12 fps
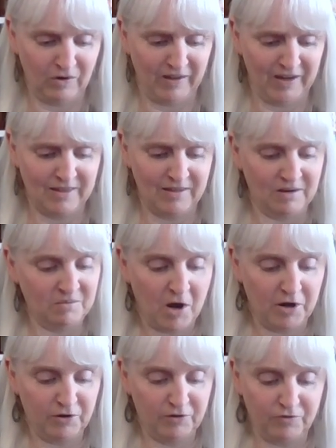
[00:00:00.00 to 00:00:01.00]
Like I think
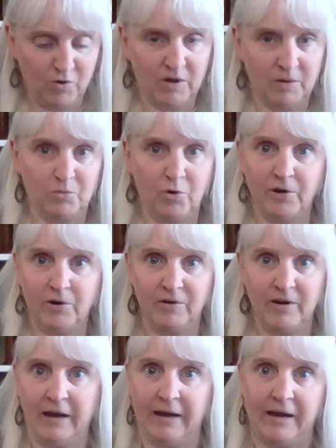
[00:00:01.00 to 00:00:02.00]
Modern Folk
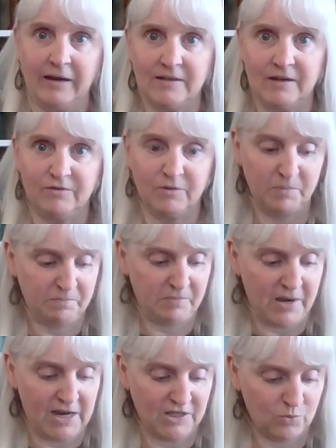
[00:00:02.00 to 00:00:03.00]
Embroidery, I had to have a
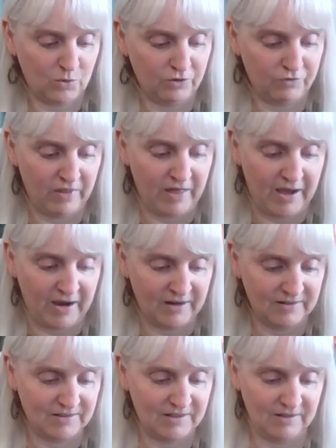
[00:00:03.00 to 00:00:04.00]
password for
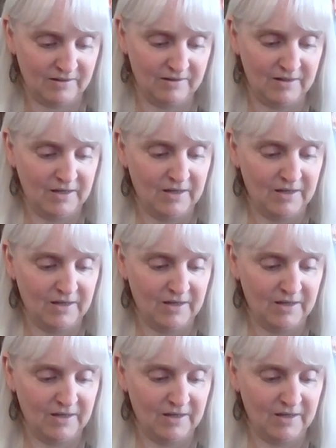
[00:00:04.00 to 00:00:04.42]
that, and